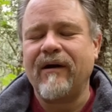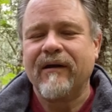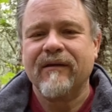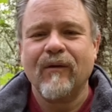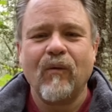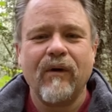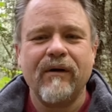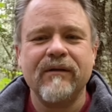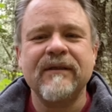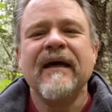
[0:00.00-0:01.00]
in the
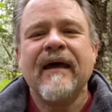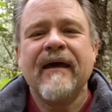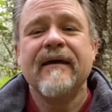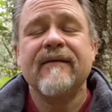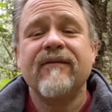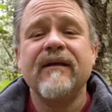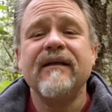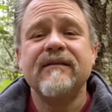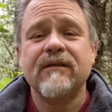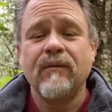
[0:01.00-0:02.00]
world. And if I
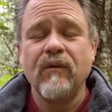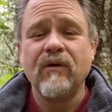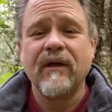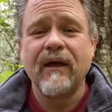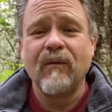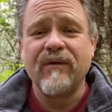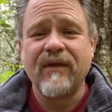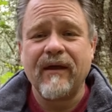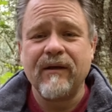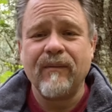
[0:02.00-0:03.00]
need to communicate with
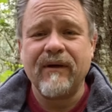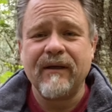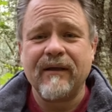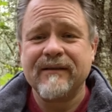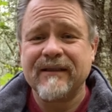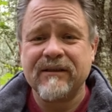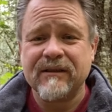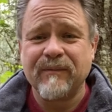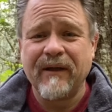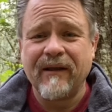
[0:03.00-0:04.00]
anybody, such
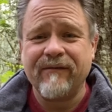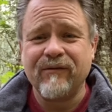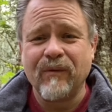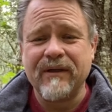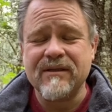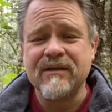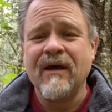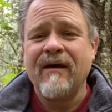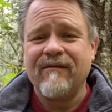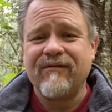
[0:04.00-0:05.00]
as my loved ones,
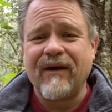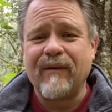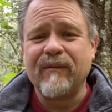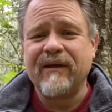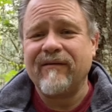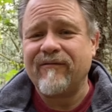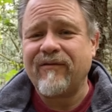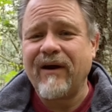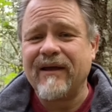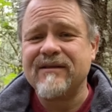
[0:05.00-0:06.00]
family, and
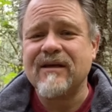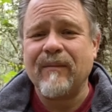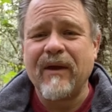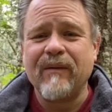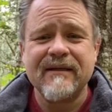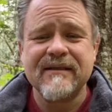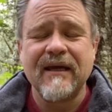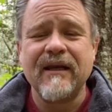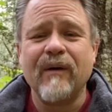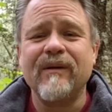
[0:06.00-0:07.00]
friends, I'm able to
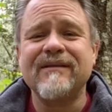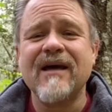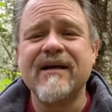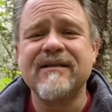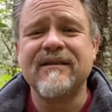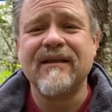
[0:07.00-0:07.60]
send out a text to